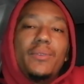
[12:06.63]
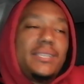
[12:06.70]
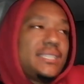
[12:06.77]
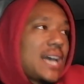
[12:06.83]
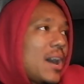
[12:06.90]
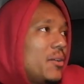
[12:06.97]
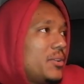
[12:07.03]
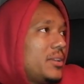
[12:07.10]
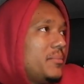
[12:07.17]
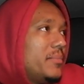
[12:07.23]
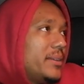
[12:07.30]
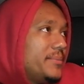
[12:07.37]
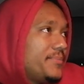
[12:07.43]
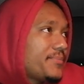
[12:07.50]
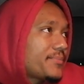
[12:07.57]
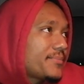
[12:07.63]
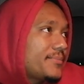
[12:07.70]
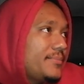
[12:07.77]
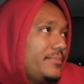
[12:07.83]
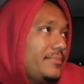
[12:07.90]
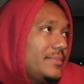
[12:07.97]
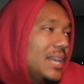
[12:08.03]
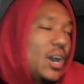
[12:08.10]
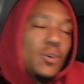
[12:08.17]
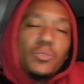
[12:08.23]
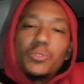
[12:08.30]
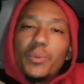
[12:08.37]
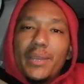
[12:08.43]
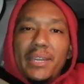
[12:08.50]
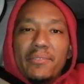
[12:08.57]
how he sounded, man.
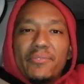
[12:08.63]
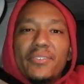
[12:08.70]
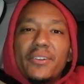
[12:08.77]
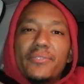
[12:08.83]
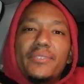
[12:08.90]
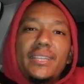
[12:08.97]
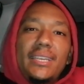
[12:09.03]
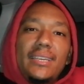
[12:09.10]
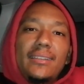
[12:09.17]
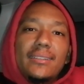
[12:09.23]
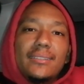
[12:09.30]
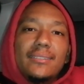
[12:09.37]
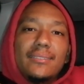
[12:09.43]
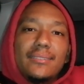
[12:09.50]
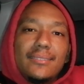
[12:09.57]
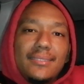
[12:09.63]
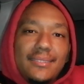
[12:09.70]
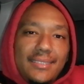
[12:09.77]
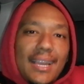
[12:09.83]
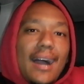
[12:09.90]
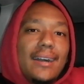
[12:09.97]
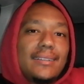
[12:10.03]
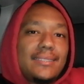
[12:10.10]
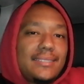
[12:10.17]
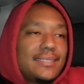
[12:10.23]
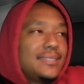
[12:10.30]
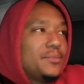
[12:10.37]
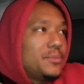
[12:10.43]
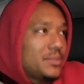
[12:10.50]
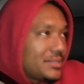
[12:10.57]
On 2015,
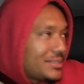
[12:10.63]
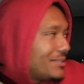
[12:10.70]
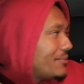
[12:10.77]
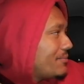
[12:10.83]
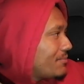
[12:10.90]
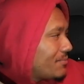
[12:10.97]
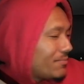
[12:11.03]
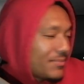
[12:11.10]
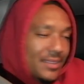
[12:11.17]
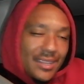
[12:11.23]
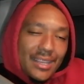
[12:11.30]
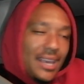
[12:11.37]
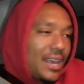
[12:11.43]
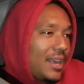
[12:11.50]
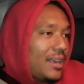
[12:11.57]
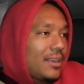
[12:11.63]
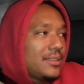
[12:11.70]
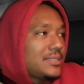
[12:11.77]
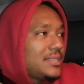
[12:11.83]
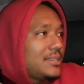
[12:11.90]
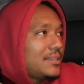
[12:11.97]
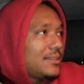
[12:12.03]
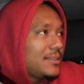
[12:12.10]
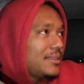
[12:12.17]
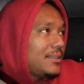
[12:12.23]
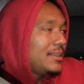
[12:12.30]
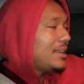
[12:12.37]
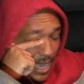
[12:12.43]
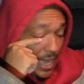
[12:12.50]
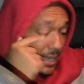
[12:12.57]
Youngsta was the king, Jay.
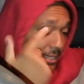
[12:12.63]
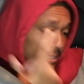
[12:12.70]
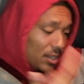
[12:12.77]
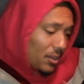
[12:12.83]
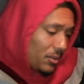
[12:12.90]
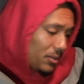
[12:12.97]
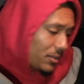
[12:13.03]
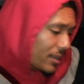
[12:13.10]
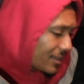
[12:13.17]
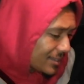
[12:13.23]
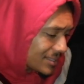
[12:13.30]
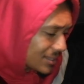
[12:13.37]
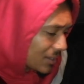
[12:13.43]
Yeah, this whole,